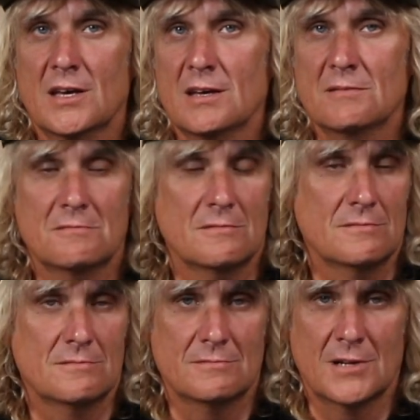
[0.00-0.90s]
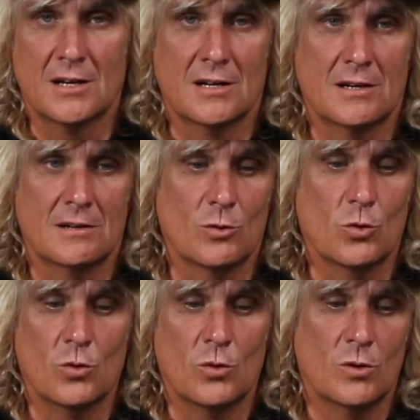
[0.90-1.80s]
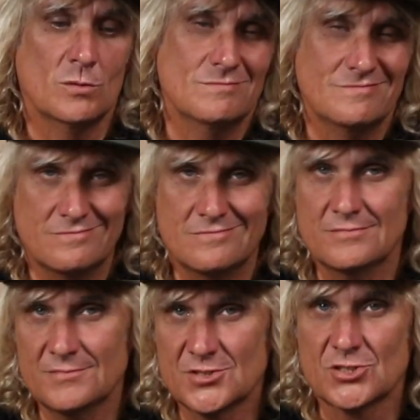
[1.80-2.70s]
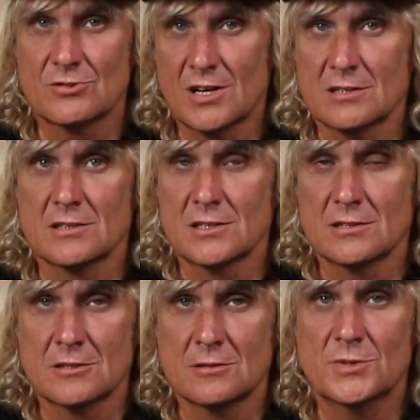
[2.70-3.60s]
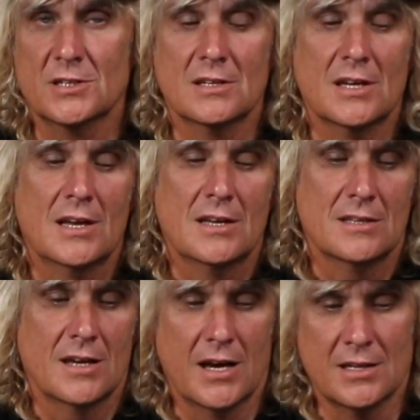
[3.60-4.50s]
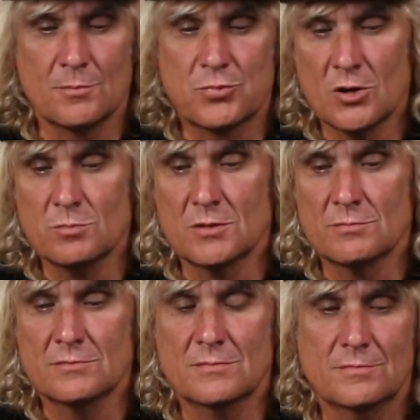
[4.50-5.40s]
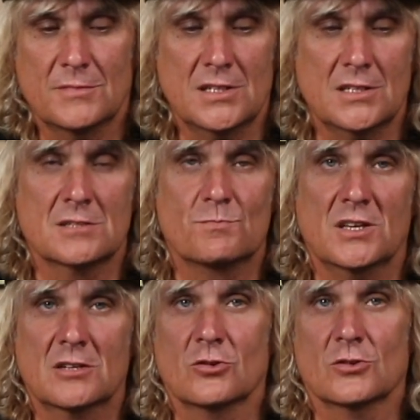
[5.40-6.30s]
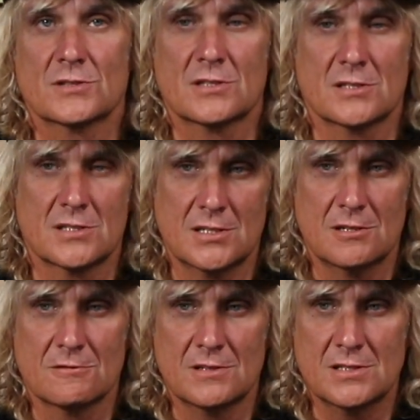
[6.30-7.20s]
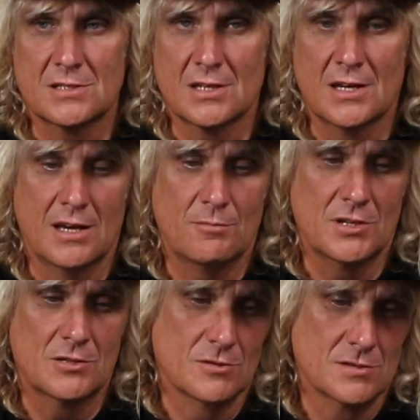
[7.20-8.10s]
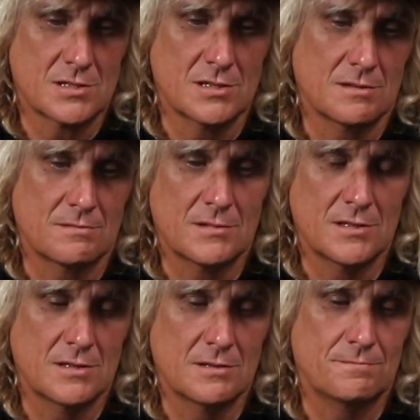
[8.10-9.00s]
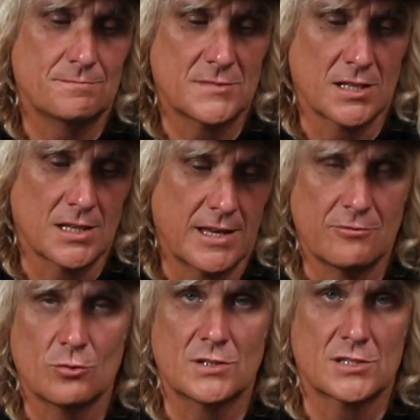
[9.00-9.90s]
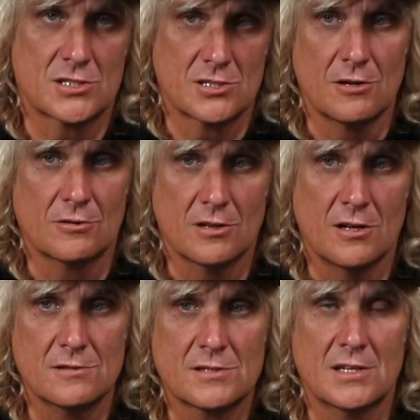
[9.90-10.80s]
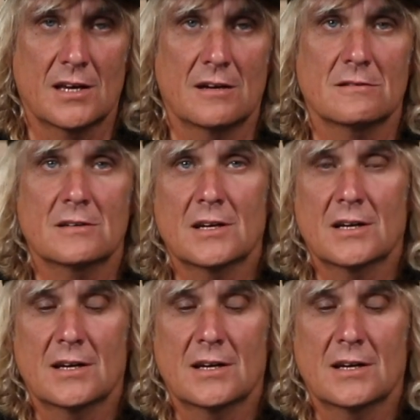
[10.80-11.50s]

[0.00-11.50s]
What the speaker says: there or struggling a little bit. And the problem is because the series and because the level is so close now,